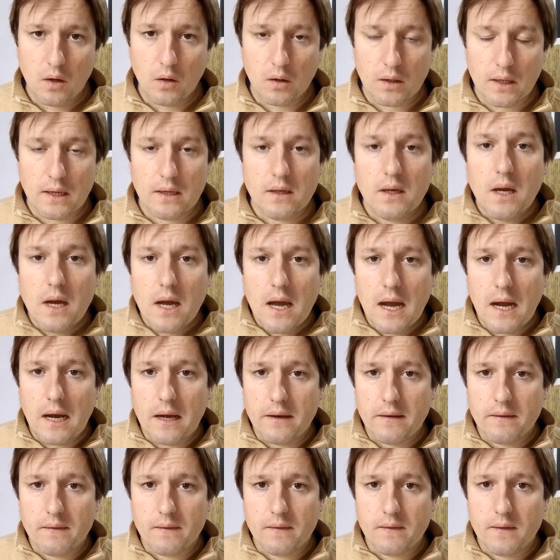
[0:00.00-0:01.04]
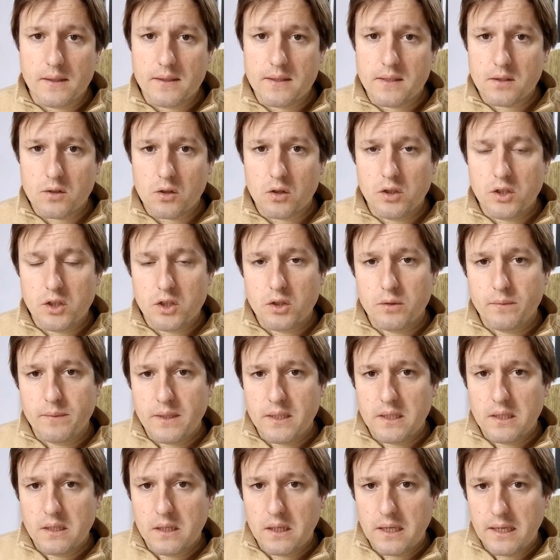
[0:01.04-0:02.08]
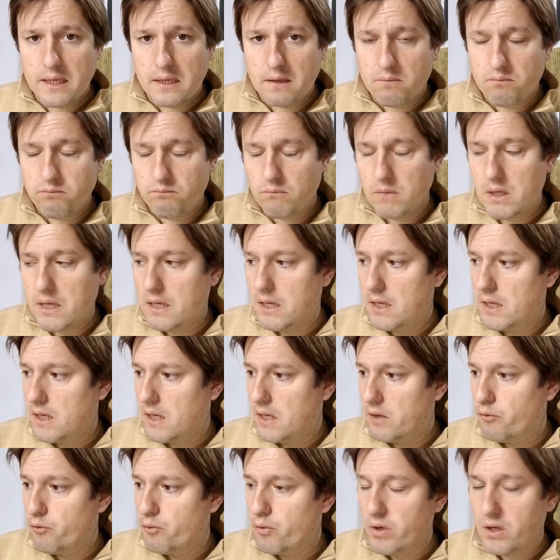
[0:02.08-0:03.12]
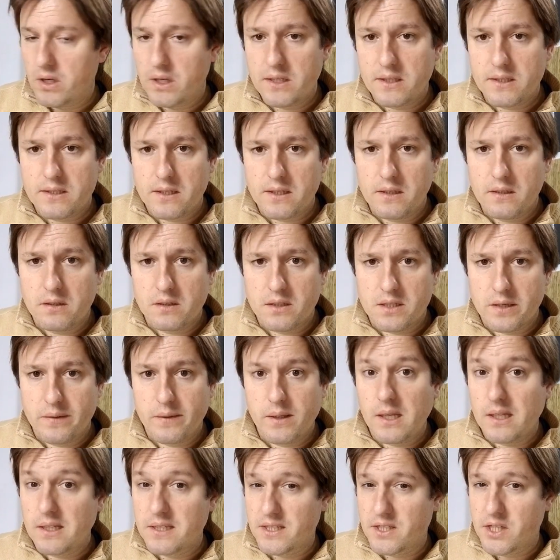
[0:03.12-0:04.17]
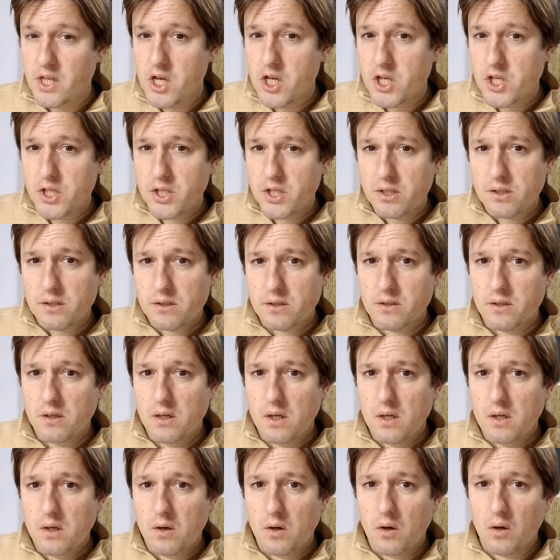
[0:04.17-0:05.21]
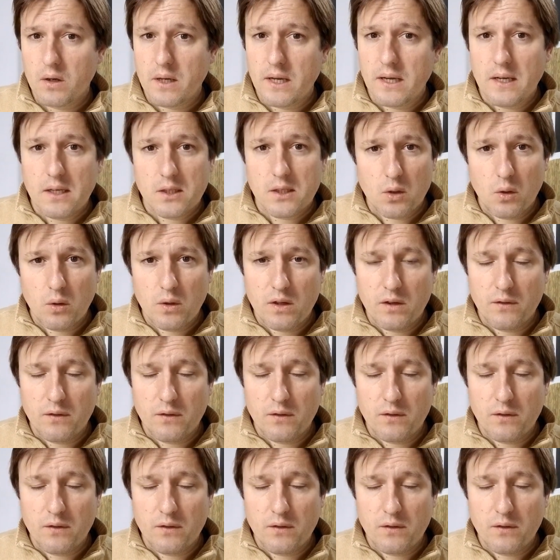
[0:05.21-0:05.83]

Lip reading: Okay, and this is going to be like released in several stages. Okay, so